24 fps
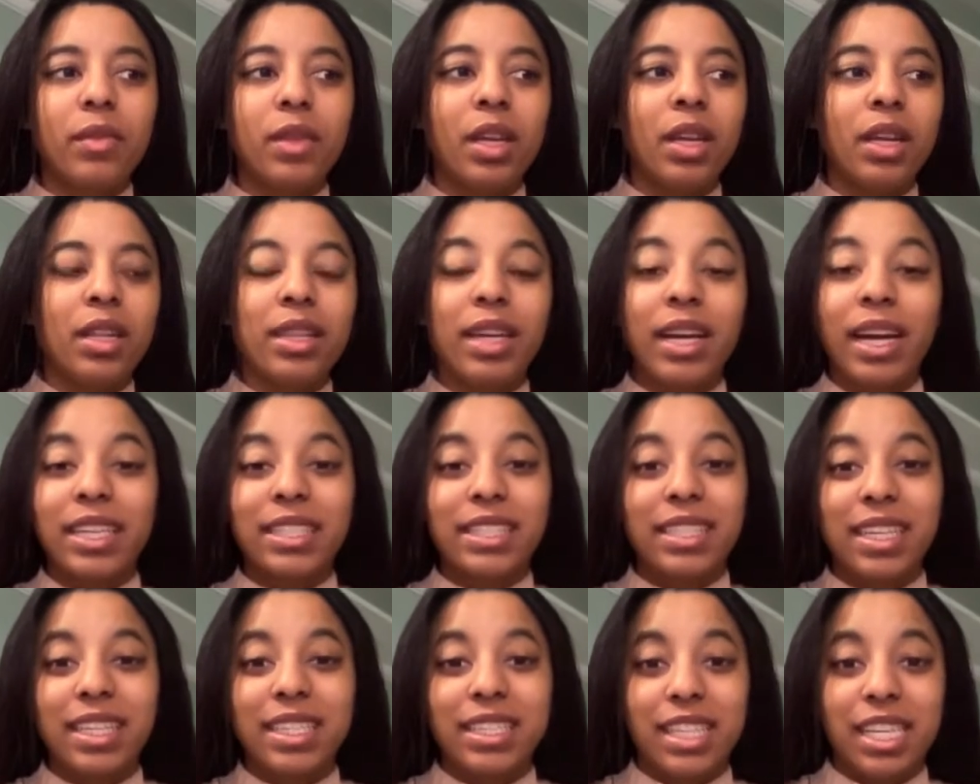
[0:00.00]
Like I
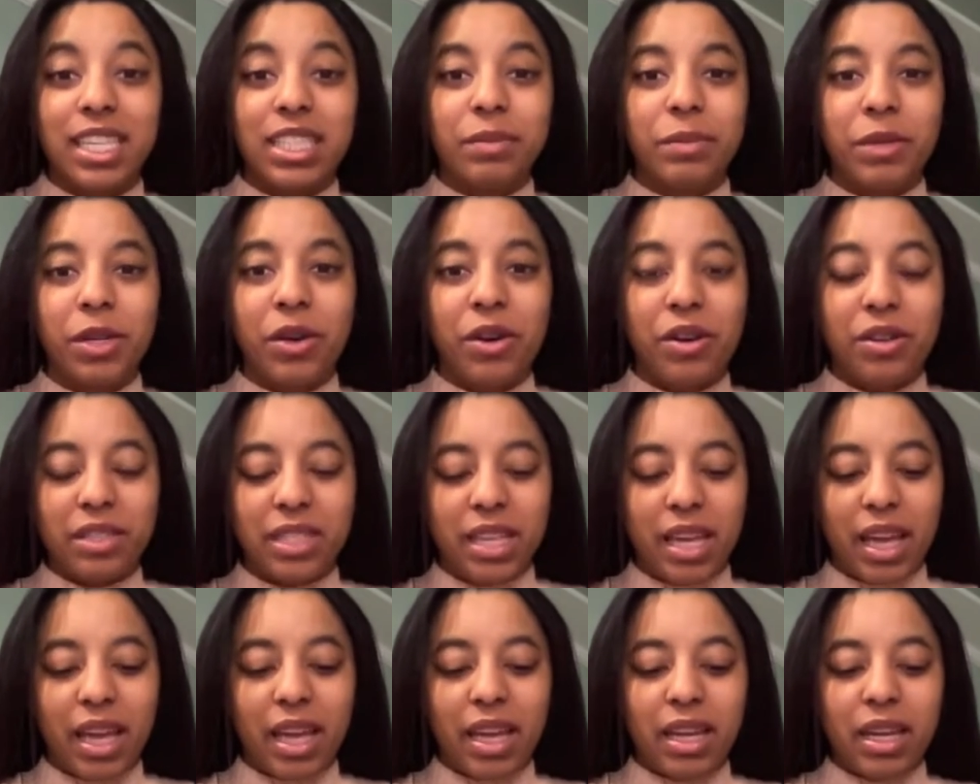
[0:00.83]
said, it takes me all
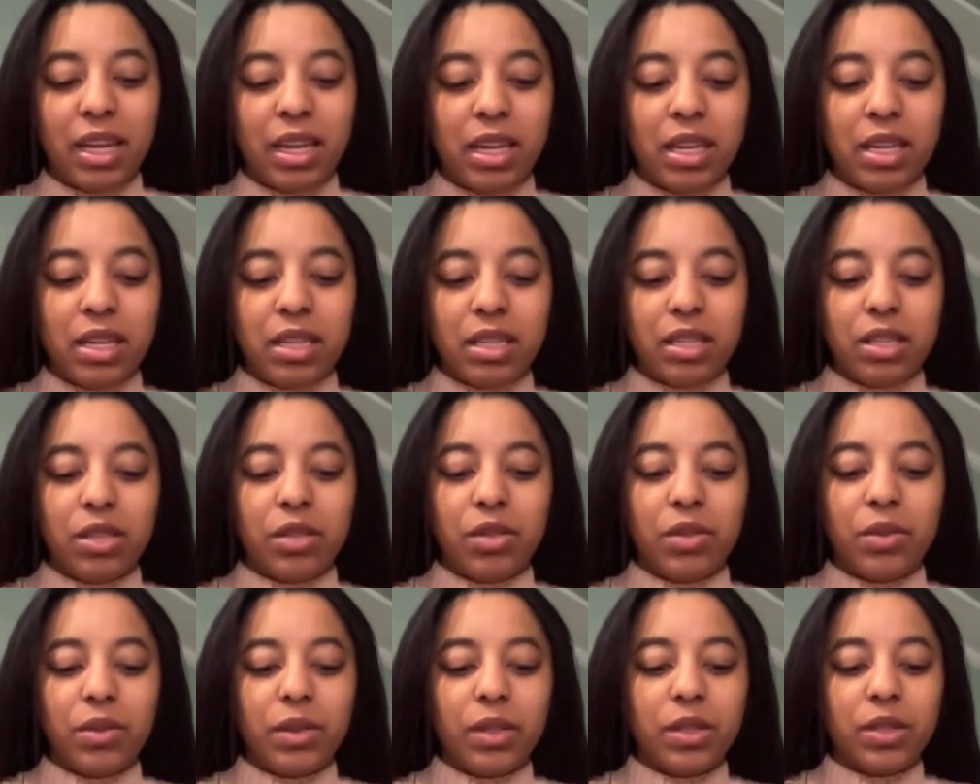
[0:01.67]
day to
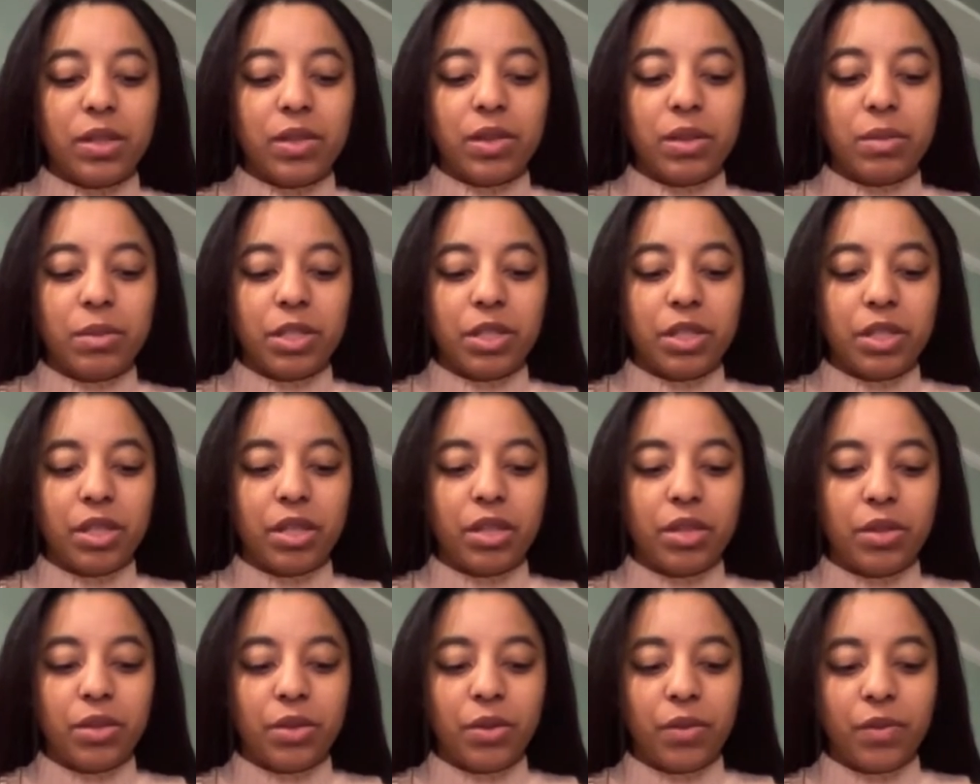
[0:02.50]
do this, so I'm just going
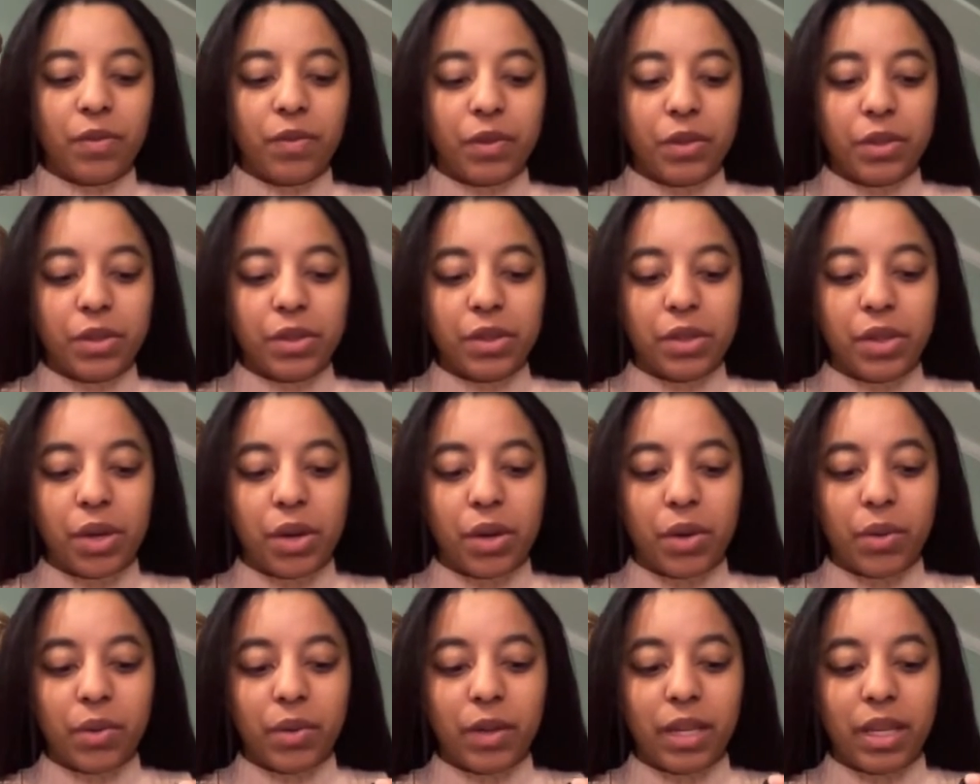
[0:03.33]
to do the first
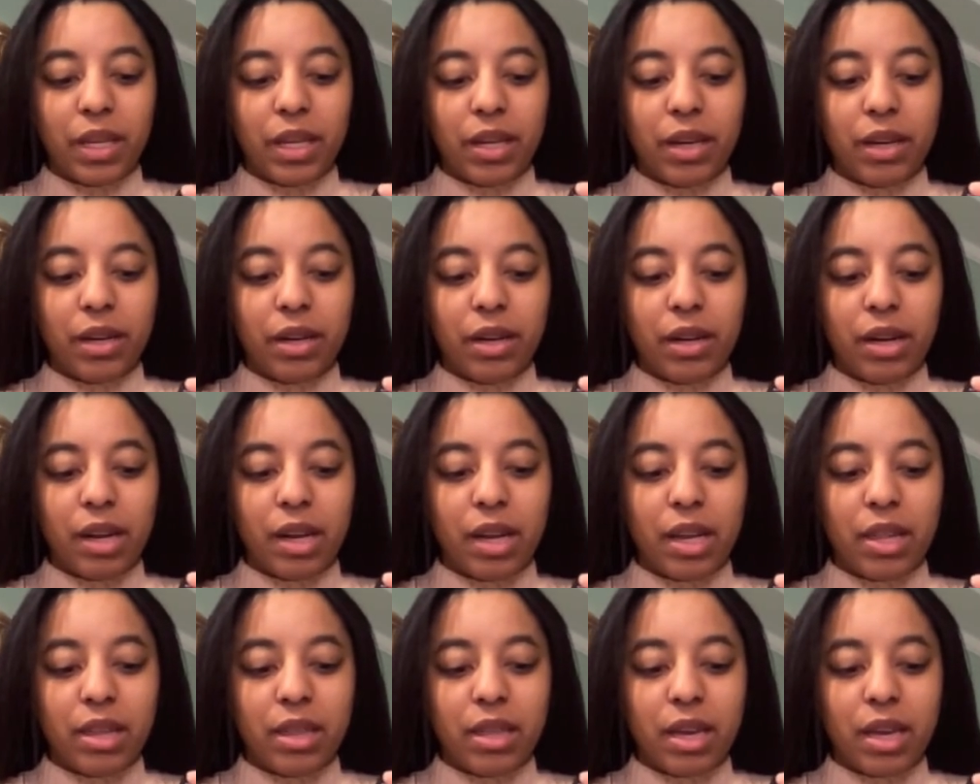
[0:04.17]
coat here,
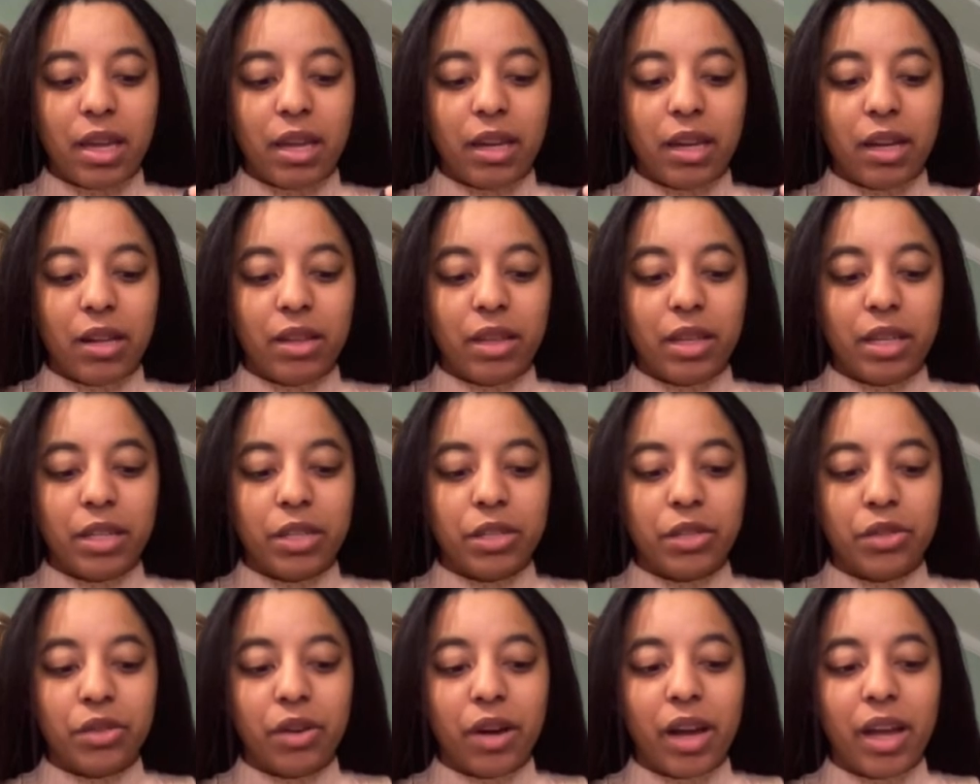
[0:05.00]
and then I'll let it
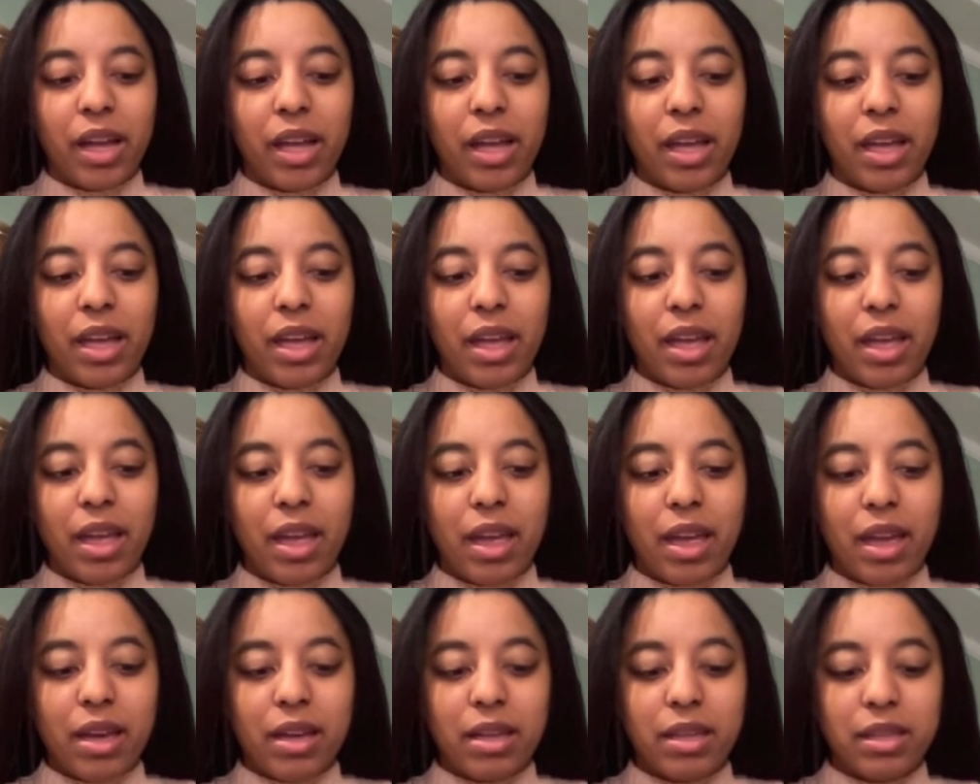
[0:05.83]
dry,
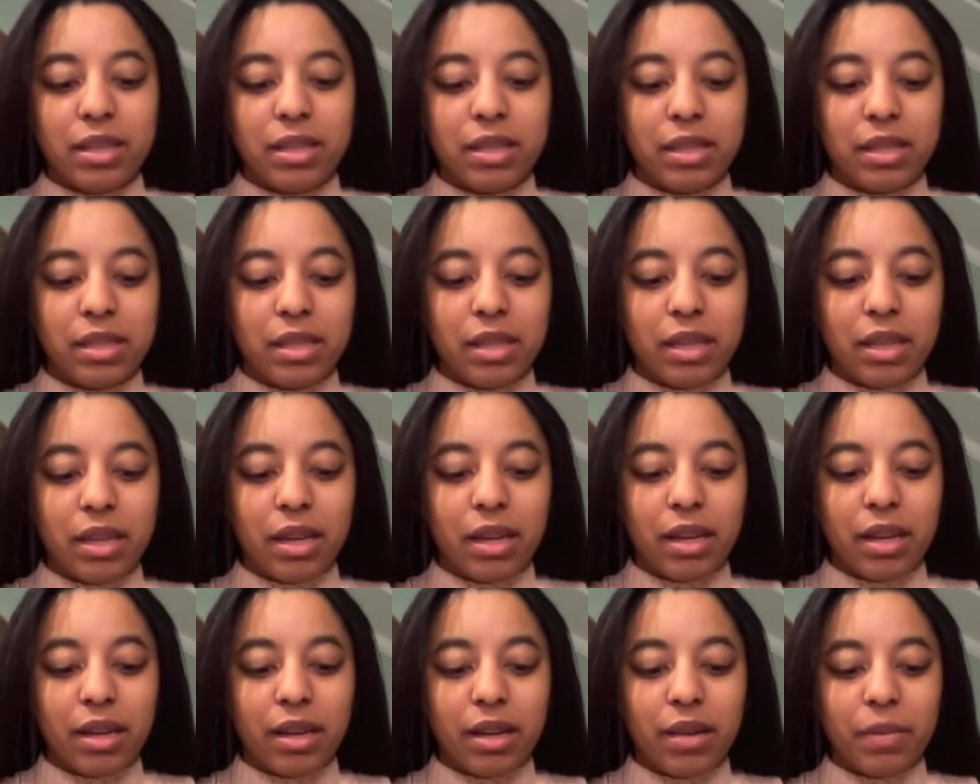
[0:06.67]
and
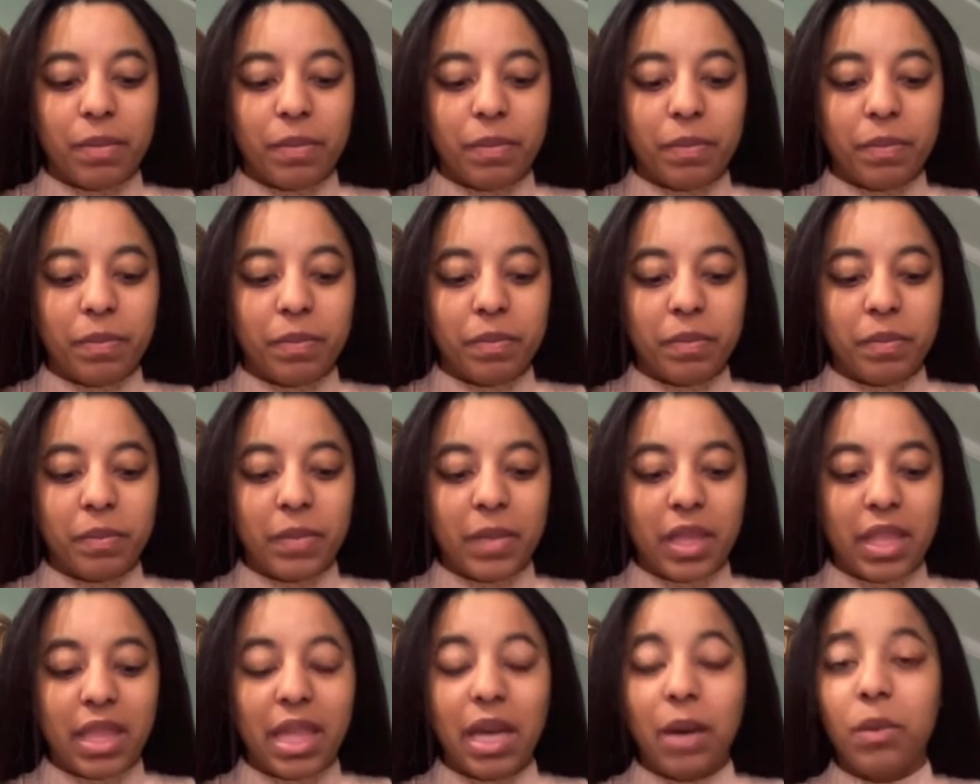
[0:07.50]

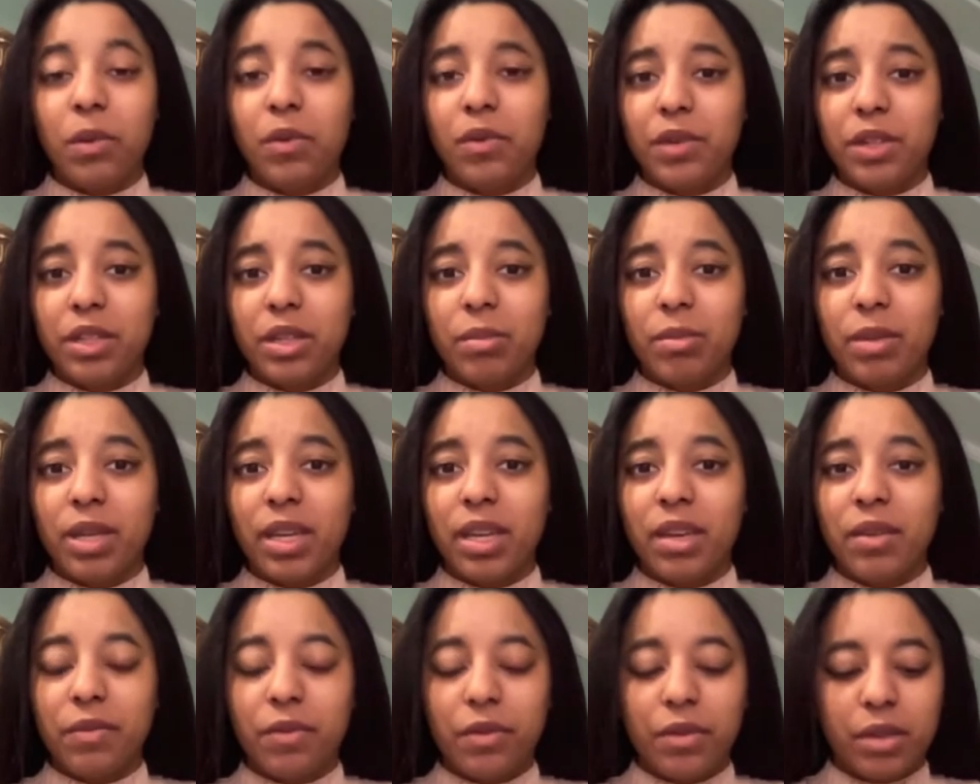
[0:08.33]
that will really be
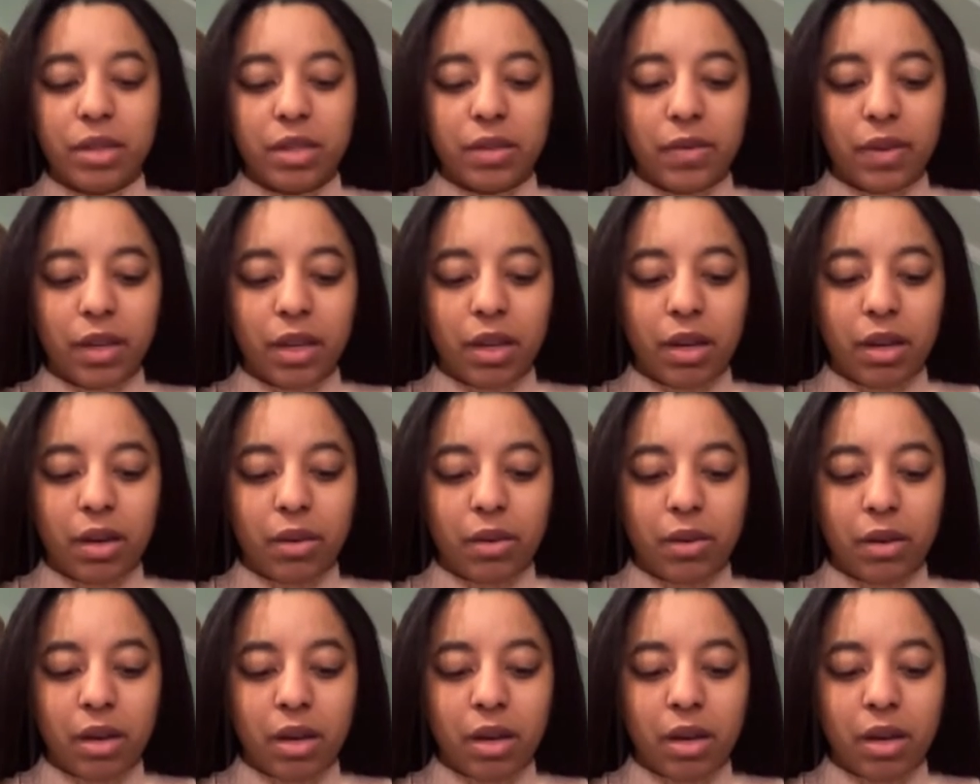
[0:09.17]
it for this video.